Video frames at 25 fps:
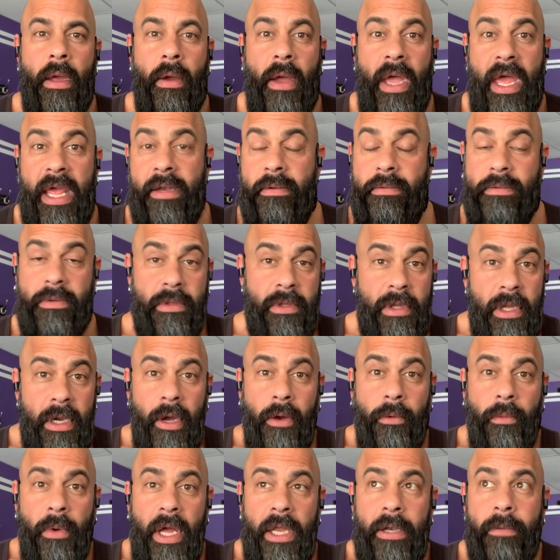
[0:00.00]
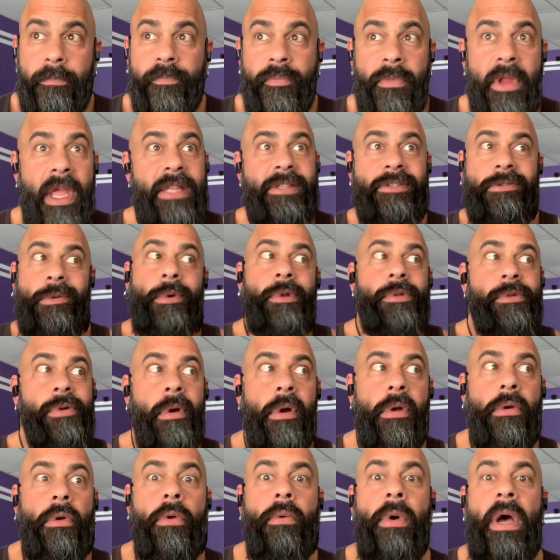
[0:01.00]
And you know what? It's a
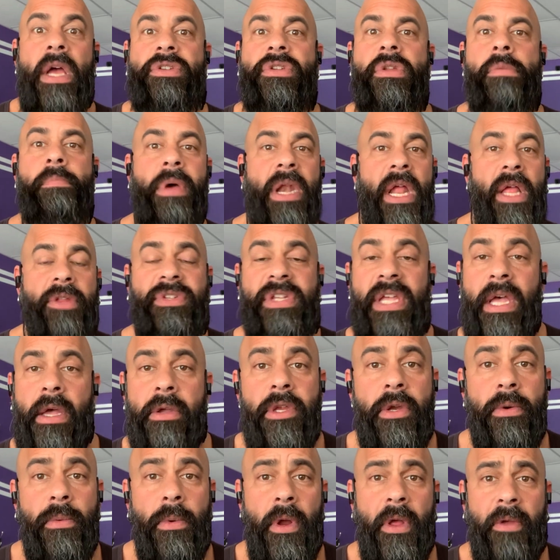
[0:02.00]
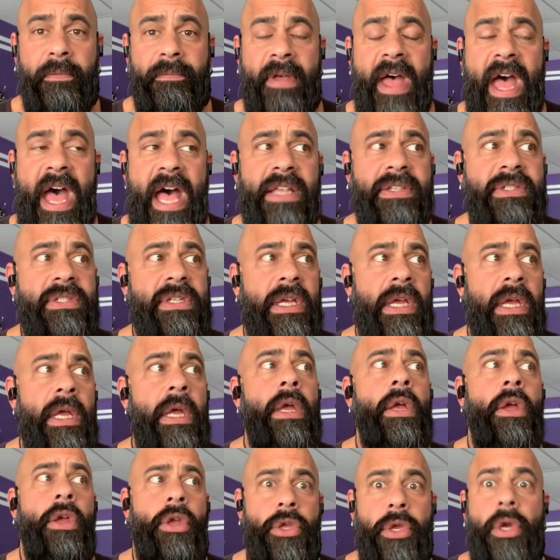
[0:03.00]
rhetorical question, but I'll tell you real fast,
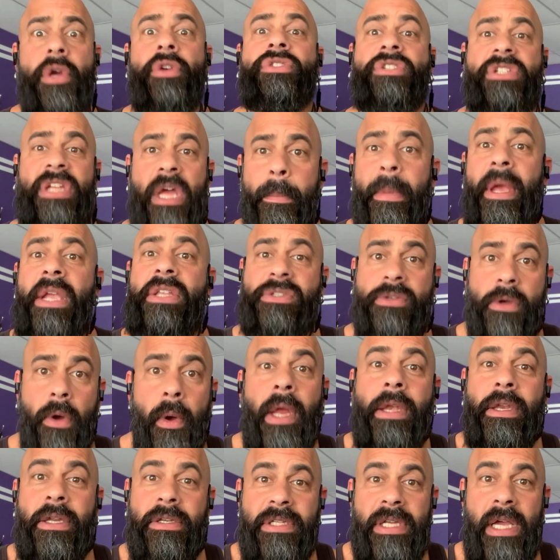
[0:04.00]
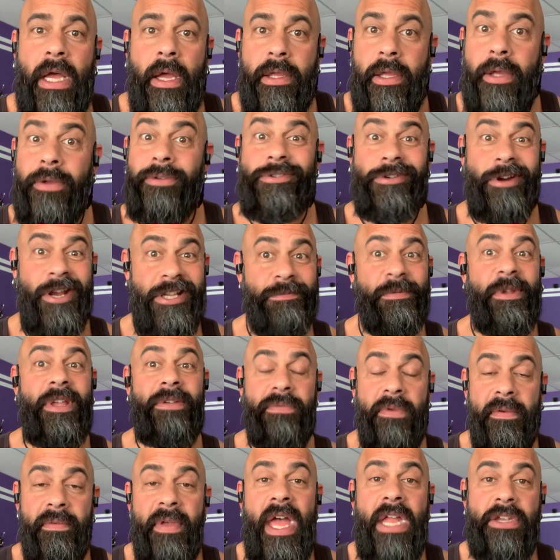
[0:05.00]
your stomach's going to tell you. Trust me,
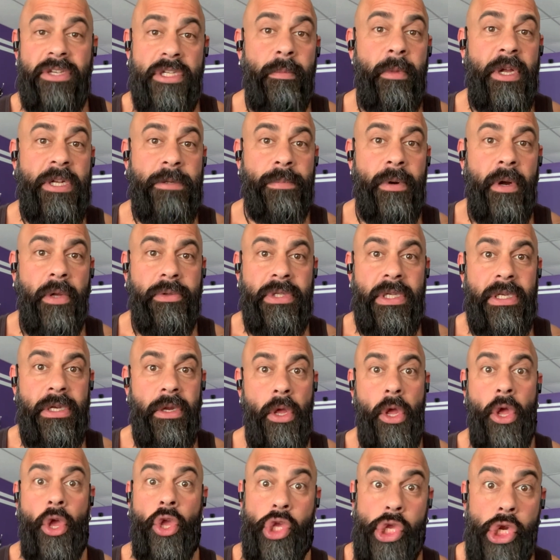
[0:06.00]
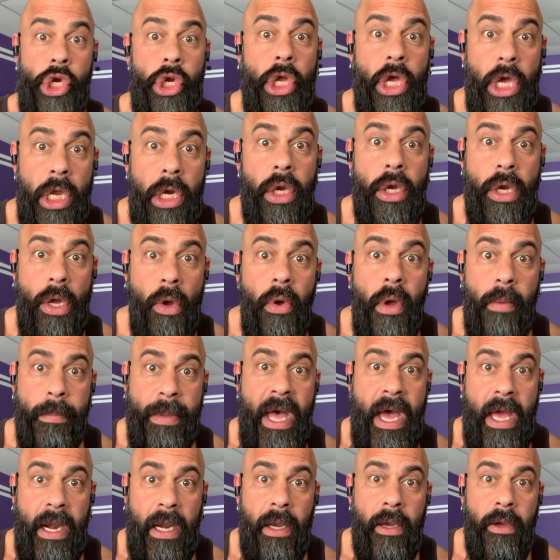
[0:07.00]
if you've had too much protein, you're gonna know
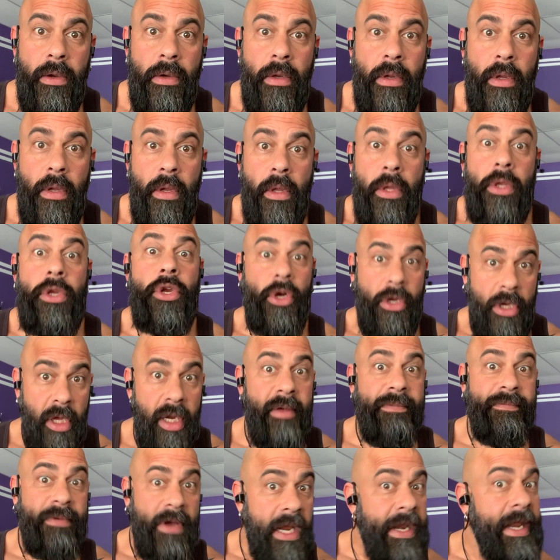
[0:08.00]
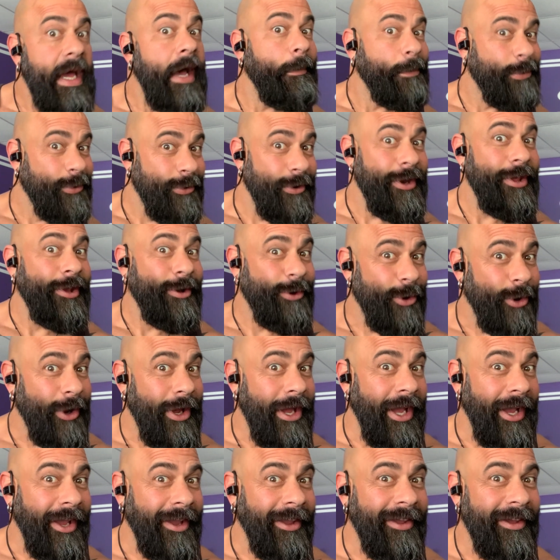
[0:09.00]
about it. You're gonna find out pretty
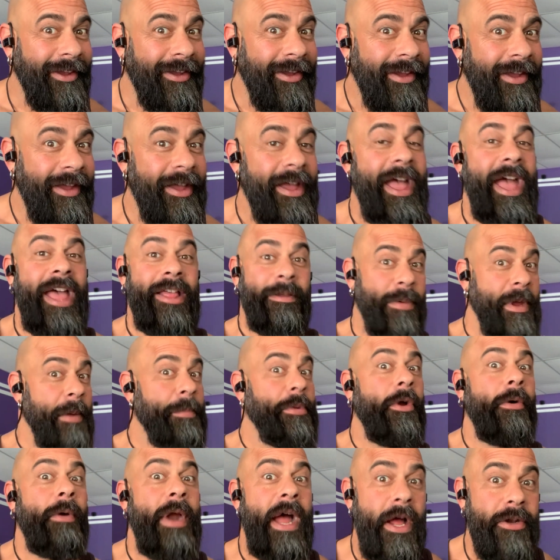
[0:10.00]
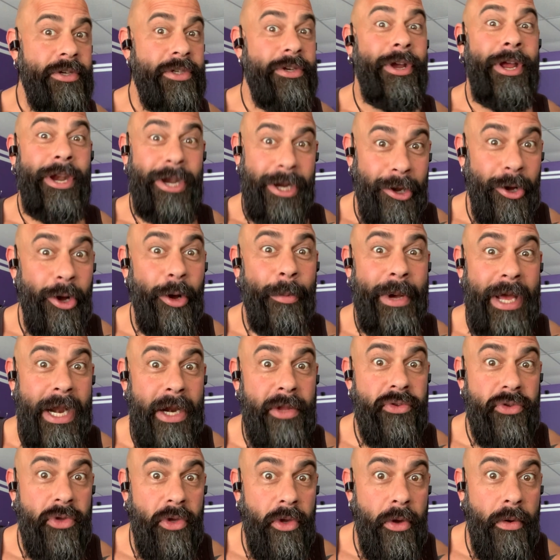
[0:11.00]
quick. And people around you are going to know about
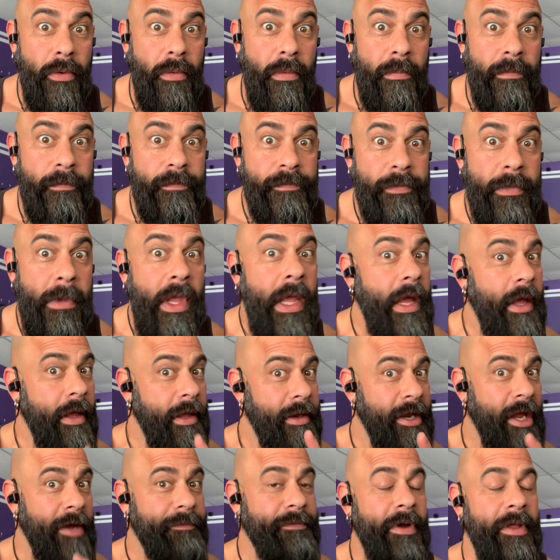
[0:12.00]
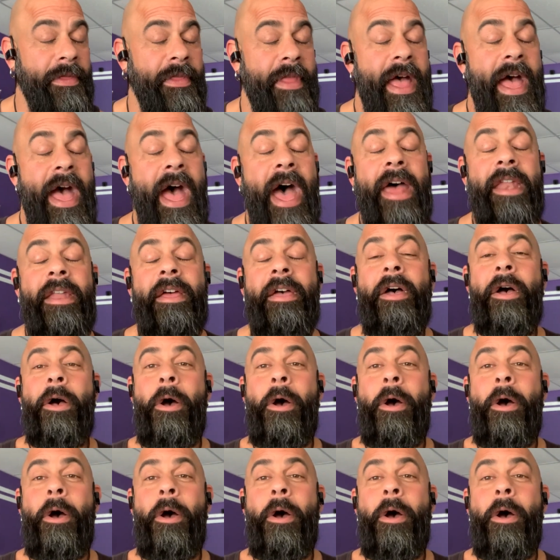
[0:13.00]
it too. Enough on that.